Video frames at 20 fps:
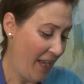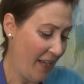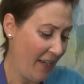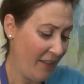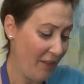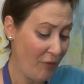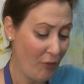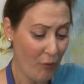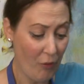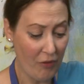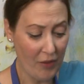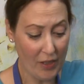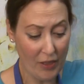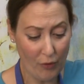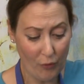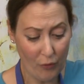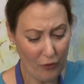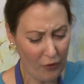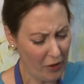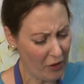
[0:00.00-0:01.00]
And if you
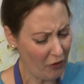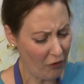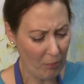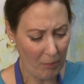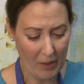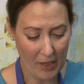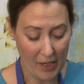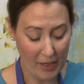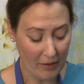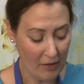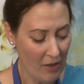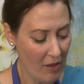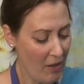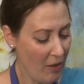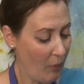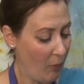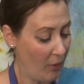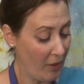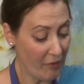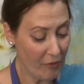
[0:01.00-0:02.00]
think you see a spot,
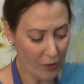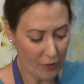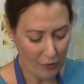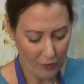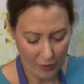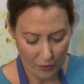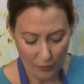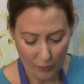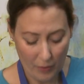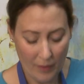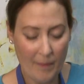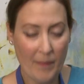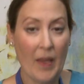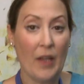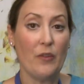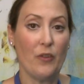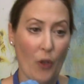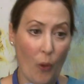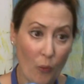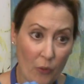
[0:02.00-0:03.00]
whatever you do,
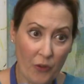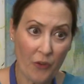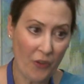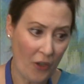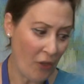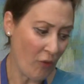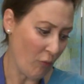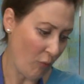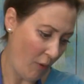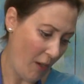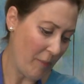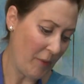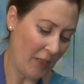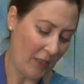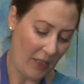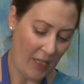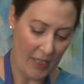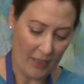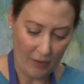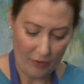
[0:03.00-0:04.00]
don't start
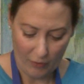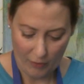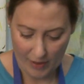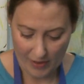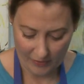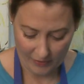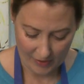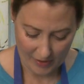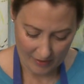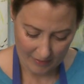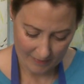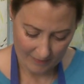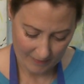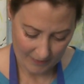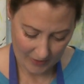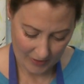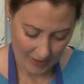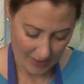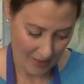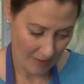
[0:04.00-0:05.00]
rubbing like crazy,
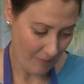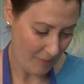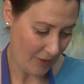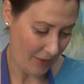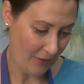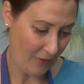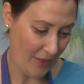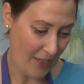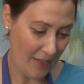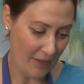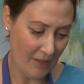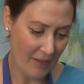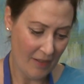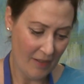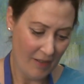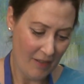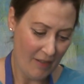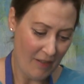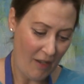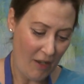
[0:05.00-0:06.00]
okay? Because that
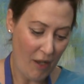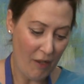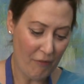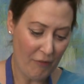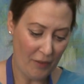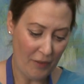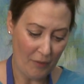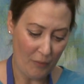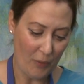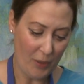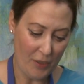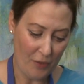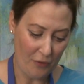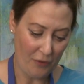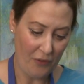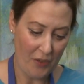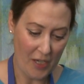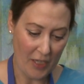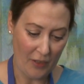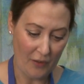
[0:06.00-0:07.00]
often what you're
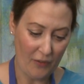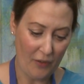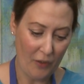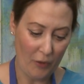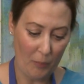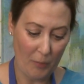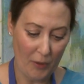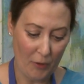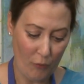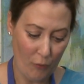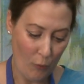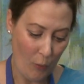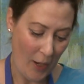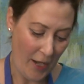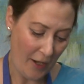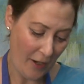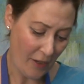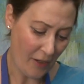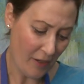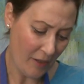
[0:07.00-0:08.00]
seeing is a little bit of
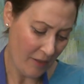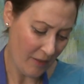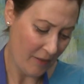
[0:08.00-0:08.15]
wear.